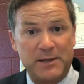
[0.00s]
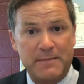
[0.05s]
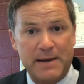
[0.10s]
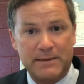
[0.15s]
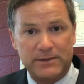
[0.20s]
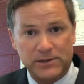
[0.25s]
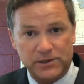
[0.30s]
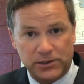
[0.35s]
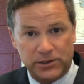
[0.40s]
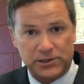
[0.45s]

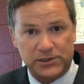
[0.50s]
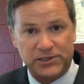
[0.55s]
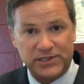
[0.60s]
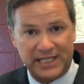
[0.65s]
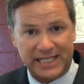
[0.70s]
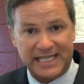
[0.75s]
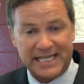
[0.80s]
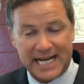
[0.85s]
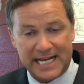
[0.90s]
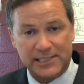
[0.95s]
members that are
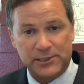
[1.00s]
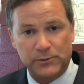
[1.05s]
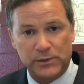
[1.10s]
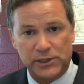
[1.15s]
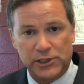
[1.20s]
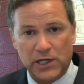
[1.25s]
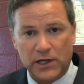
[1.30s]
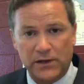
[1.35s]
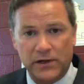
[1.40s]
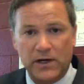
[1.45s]
sitting next to
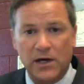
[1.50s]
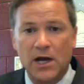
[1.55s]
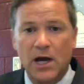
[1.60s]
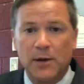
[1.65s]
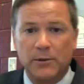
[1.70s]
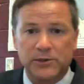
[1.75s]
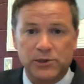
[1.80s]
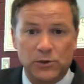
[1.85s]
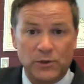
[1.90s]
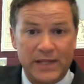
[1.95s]
each other.
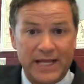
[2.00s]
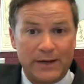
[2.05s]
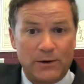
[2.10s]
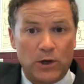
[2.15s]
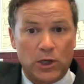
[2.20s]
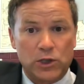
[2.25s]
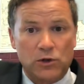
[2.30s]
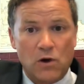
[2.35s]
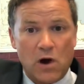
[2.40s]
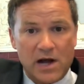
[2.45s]
So now
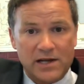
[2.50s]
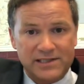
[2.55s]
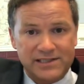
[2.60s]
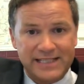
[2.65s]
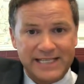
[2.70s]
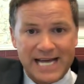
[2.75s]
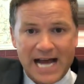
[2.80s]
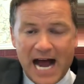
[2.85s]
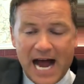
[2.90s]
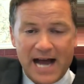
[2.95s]
across
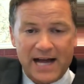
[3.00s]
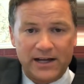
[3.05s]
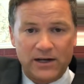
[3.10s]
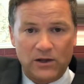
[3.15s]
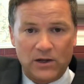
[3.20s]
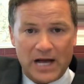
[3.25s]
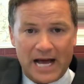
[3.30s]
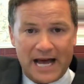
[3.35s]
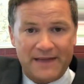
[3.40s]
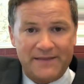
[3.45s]
the
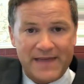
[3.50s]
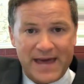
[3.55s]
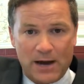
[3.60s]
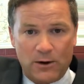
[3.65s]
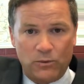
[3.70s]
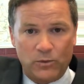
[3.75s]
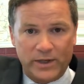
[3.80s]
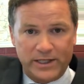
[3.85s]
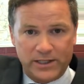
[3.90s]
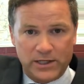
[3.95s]
aisle on that
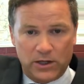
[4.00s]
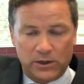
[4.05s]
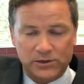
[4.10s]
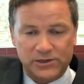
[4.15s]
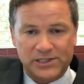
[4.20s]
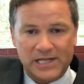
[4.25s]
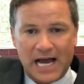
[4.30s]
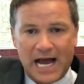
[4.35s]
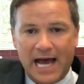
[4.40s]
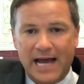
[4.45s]
window
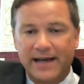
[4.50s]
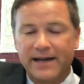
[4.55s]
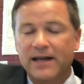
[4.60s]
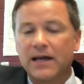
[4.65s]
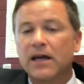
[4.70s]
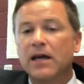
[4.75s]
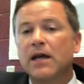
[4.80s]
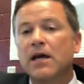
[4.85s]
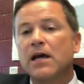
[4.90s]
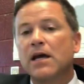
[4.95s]
side,
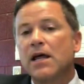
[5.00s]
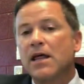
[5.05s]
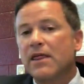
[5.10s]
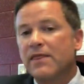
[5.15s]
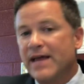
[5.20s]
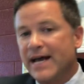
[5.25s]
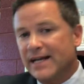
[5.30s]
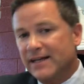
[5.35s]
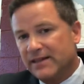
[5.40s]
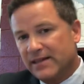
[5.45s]

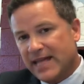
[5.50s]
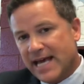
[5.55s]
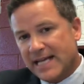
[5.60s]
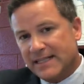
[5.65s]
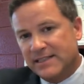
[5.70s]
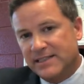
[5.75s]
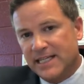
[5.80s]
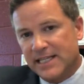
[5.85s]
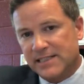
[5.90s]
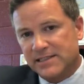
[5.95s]

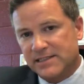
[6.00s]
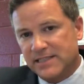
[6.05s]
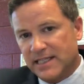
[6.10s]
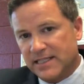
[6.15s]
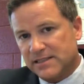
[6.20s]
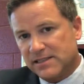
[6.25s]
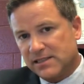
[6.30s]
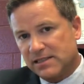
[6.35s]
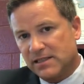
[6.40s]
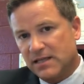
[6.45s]
that
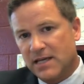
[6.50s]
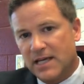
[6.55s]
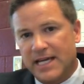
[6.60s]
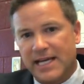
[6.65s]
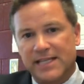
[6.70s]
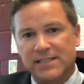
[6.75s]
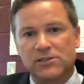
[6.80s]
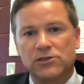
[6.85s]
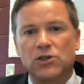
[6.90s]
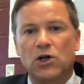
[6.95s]
distance
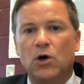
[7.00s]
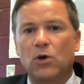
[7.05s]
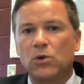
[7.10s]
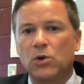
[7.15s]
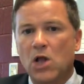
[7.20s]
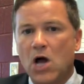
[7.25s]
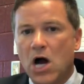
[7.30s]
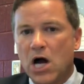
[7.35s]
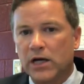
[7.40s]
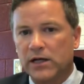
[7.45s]
is no
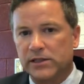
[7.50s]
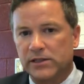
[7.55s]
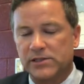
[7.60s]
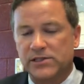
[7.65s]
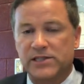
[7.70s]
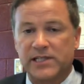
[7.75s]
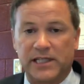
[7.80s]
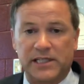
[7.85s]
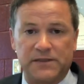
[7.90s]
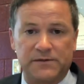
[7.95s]
longer
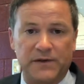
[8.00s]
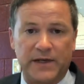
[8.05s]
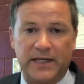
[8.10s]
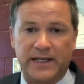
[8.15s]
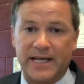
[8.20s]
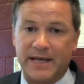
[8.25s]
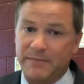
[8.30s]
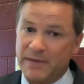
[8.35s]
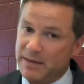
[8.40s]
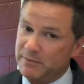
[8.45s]
6
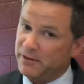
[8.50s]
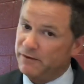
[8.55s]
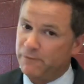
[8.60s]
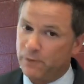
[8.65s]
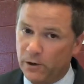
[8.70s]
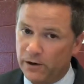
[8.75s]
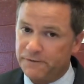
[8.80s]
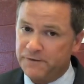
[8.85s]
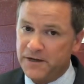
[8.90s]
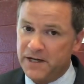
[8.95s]
feet. It may be
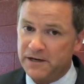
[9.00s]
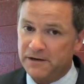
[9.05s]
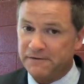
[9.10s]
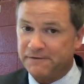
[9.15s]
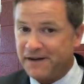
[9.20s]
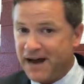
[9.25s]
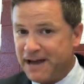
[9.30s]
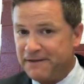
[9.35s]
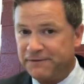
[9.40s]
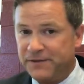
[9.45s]
4 feet or
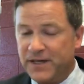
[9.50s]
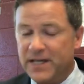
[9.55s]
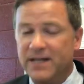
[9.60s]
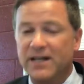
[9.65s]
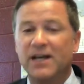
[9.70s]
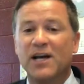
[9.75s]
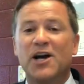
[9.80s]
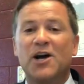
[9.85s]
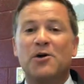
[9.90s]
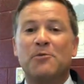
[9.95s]
5
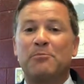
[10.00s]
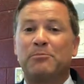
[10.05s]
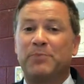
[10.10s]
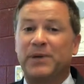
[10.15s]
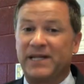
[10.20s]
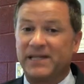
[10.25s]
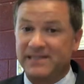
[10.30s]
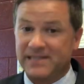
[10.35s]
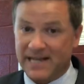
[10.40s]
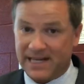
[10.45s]
feet,
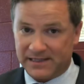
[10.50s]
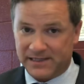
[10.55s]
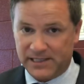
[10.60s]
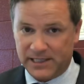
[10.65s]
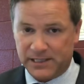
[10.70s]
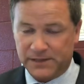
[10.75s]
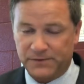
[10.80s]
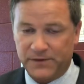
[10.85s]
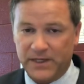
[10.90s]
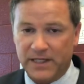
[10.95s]
but it's not
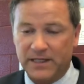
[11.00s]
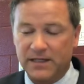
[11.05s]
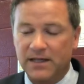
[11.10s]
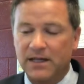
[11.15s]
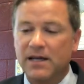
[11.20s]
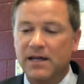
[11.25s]
6 feet.